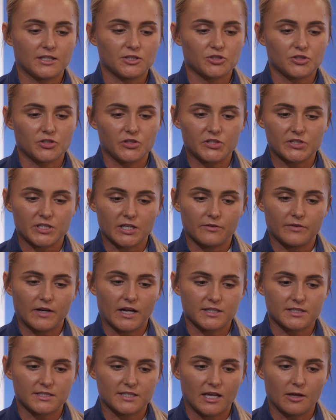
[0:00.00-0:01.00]
injuries and I've
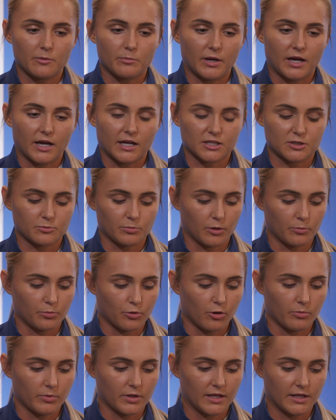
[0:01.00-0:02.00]
had setbacks, but
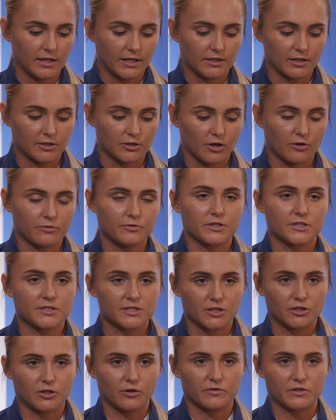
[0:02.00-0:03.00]
probably like the
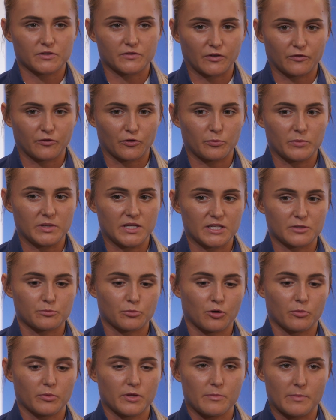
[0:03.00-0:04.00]
toughest thing for me is
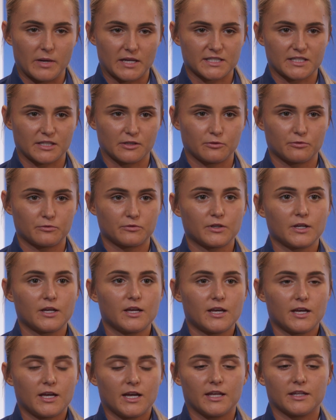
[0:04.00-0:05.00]
probably myself
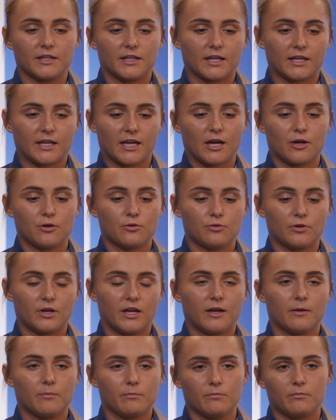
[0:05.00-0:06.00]
and like
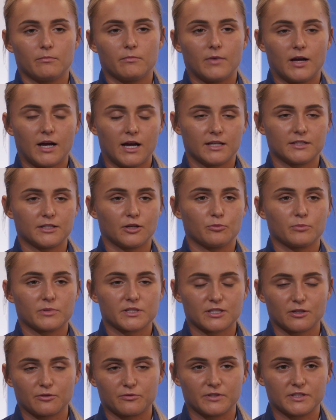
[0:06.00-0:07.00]
how I doubt
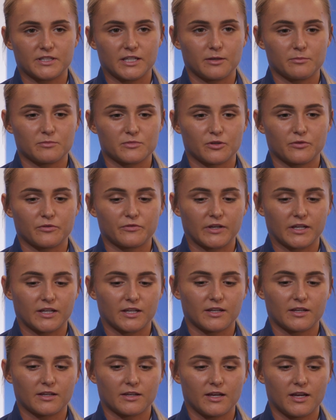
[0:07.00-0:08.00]
myself at times. I
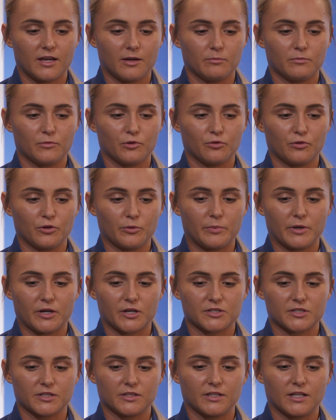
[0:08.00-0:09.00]
think the only
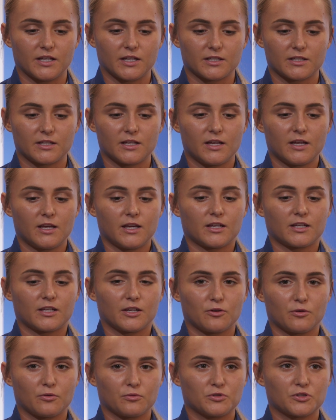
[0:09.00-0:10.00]
person that
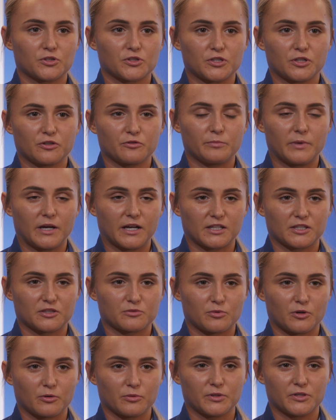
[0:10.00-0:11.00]
can hold yourself back
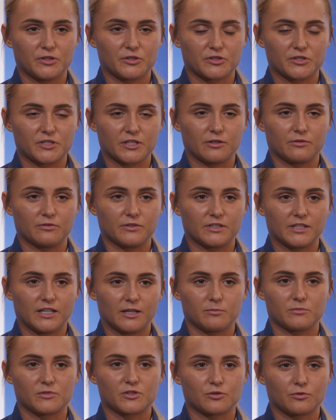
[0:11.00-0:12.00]
is probably yourself at
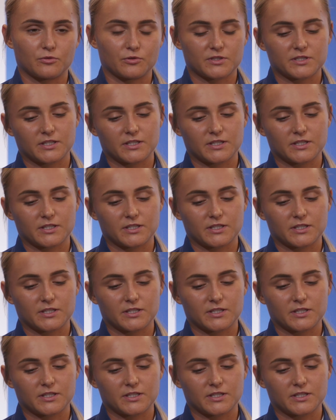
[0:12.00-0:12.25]
times. So